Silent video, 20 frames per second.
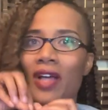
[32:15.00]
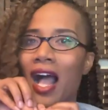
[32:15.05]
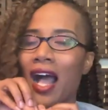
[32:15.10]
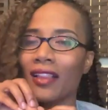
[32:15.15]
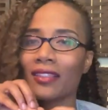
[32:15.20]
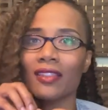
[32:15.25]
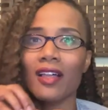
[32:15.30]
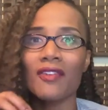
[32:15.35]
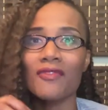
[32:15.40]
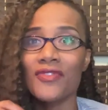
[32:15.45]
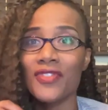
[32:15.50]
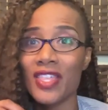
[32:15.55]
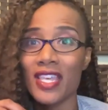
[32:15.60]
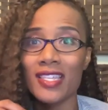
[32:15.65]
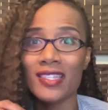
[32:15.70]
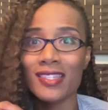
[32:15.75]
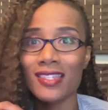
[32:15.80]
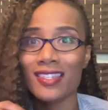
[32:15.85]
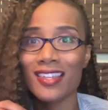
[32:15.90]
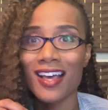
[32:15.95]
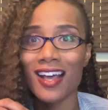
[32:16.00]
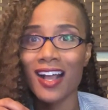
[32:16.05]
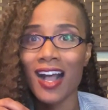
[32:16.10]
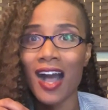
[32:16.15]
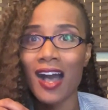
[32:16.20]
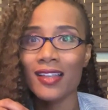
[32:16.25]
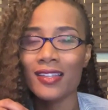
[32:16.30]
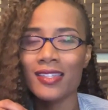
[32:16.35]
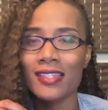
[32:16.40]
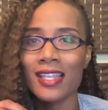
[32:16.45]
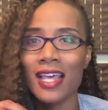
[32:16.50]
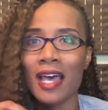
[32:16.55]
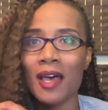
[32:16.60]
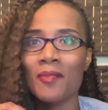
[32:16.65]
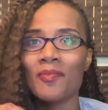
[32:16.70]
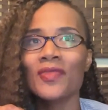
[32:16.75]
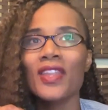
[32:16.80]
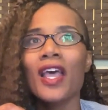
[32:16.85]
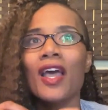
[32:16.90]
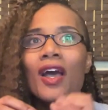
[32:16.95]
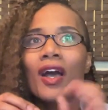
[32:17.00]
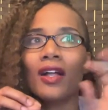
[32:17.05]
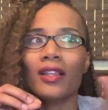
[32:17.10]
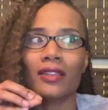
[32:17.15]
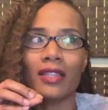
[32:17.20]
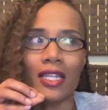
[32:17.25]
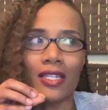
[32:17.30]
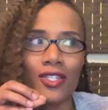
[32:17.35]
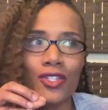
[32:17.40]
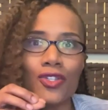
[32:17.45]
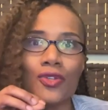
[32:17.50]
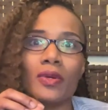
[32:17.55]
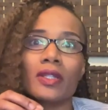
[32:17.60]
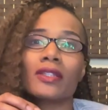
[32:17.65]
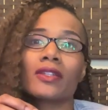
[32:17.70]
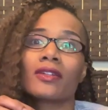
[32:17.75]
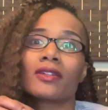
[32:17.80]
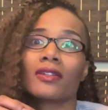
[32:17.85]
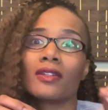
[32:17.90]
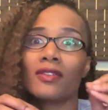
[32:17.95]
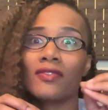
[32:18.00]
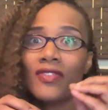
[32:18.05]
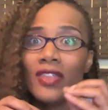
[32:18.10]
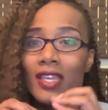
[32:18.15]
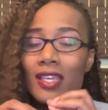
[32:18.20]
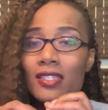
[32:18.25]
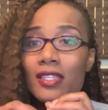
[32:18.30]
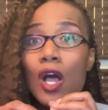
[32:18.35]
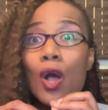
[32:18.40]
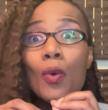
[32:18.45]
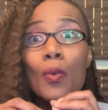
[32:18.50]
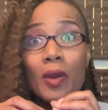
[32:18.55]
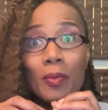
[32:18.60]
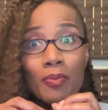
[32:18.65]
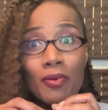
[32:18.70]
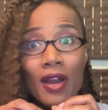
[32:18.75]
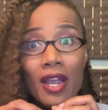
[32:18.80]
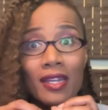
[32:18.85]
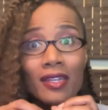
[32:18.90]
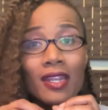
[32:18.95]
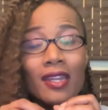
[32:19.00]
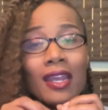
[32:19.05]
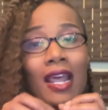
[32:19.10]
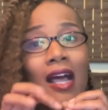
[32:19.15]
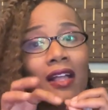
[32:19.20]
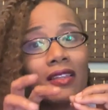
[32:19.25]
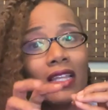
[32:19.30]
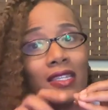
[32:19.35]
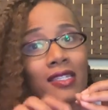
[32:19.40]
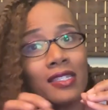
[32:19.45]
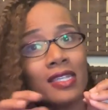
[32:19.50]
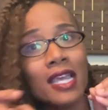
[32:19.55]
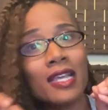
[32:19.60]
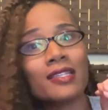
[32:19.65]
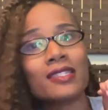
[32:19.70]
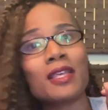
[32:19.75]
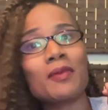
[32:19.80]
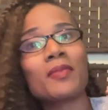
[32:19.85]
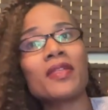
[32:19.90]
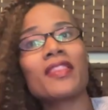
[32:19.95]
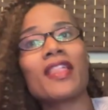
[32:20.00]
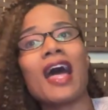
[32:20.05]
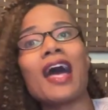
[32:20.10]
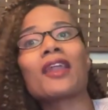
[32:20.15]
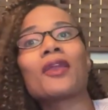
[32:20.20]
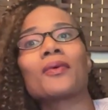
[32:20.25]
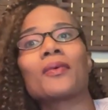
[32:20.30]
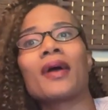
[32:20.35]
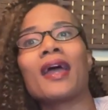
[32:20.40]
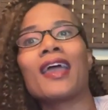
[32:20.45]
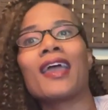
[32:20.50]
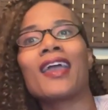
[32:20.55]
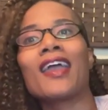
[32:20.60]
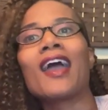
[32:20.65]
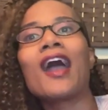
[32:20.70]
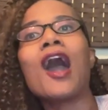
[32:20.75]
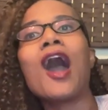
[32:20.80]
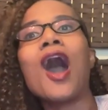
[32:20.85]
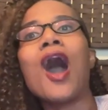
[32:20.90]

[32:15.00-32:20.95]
I love this concept. Let's do a little of this. Oh, we're pregnant now. Let's take some of that away.